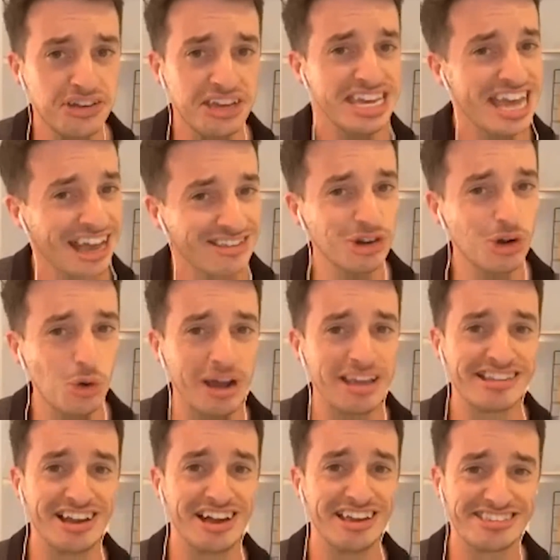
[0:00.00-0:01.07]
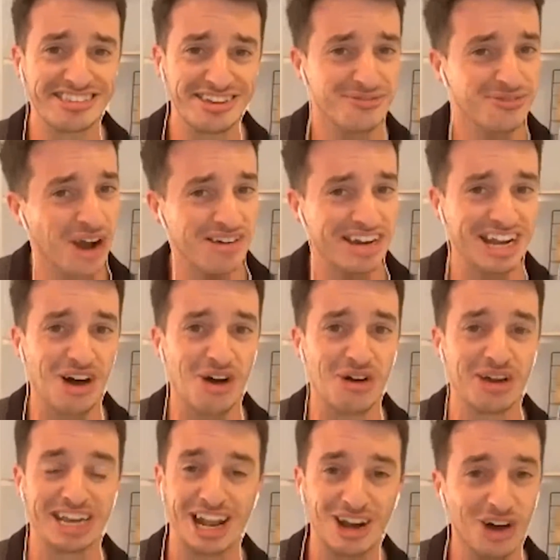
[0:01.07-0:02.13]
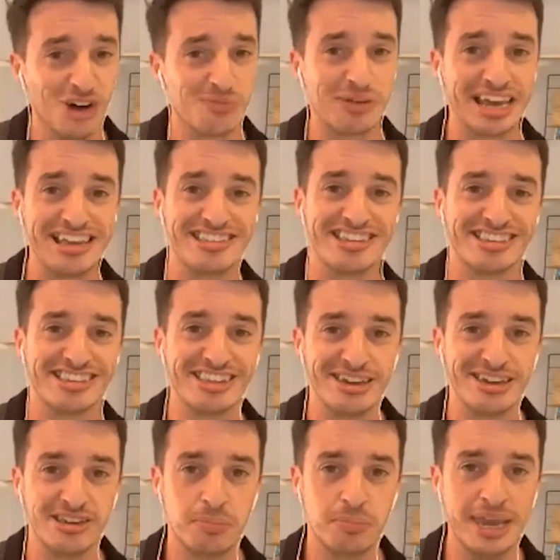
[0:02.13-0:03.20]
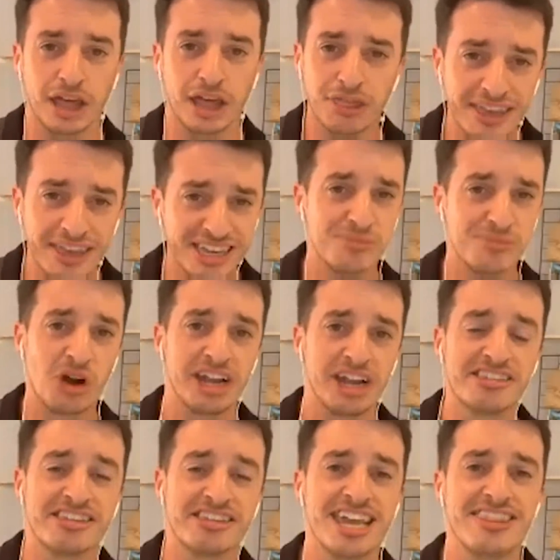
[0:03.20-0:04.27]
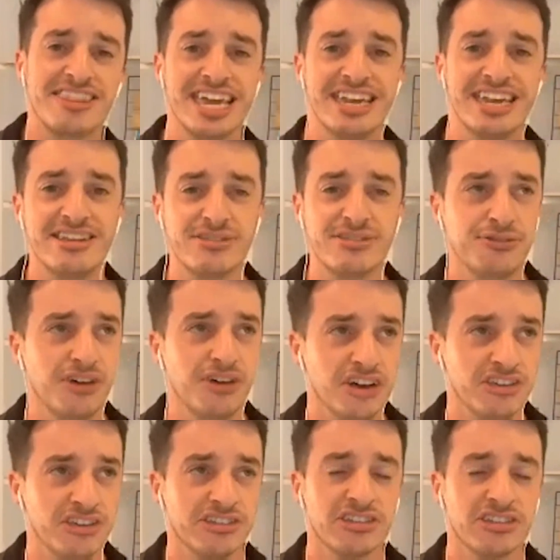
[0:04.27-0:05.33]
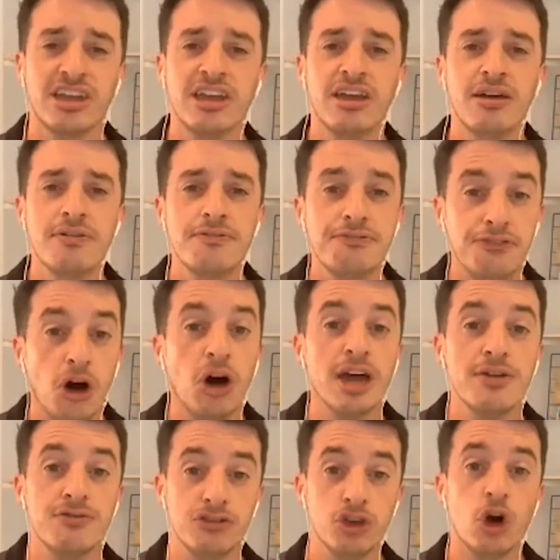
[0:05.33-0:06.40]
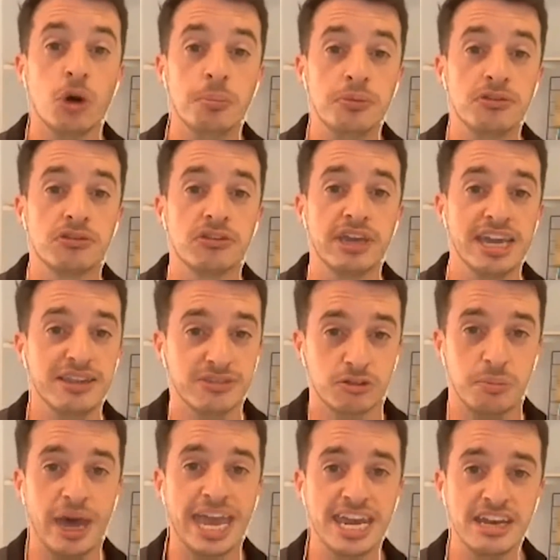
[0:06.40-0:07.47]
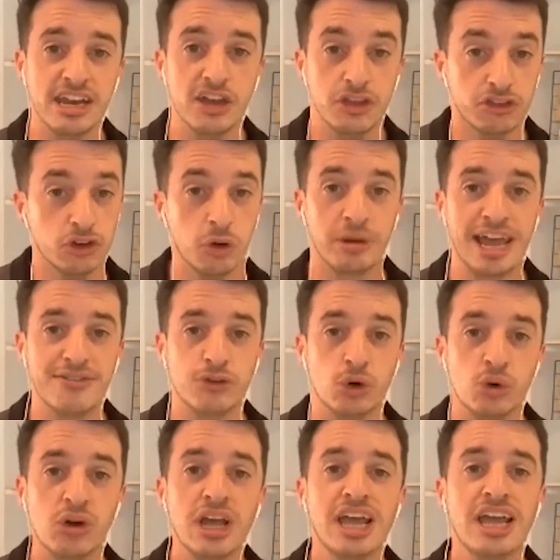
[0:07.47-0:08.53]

He hasn't always lasted very long in a lot of places that he's been. I think I'm right in saying that in his first five jobs in Spain at the top level,